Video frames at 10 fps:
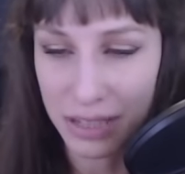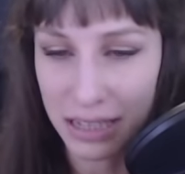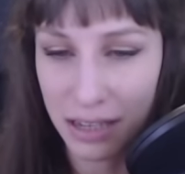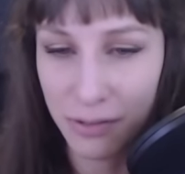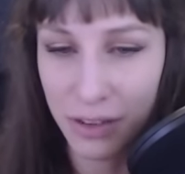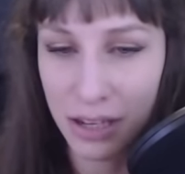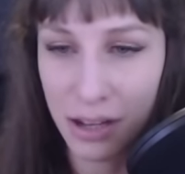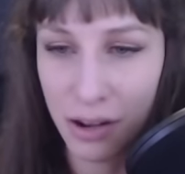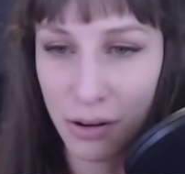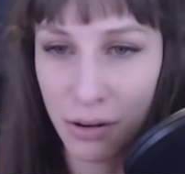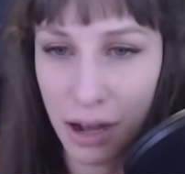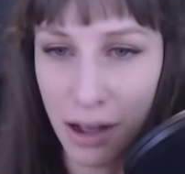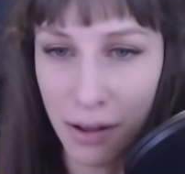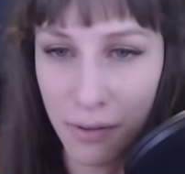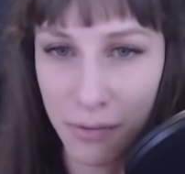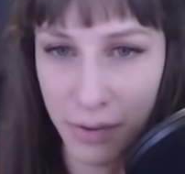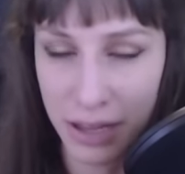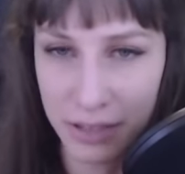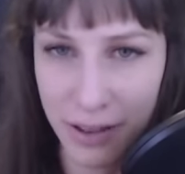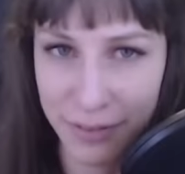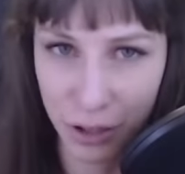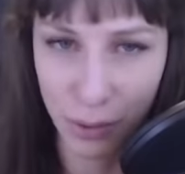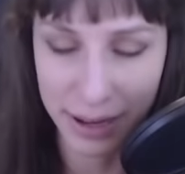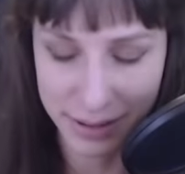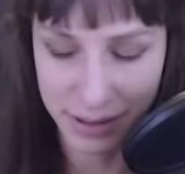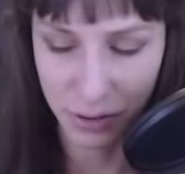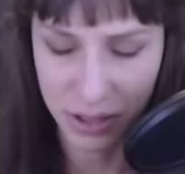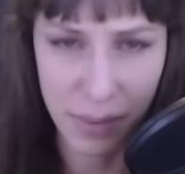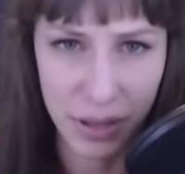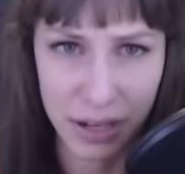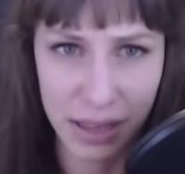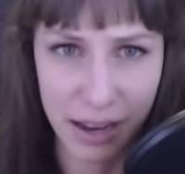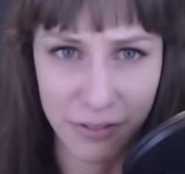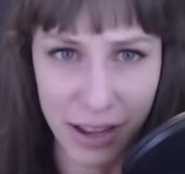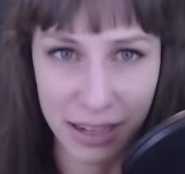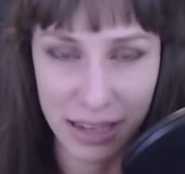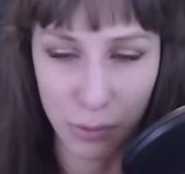He did a video of his favorite quests or something to that effect,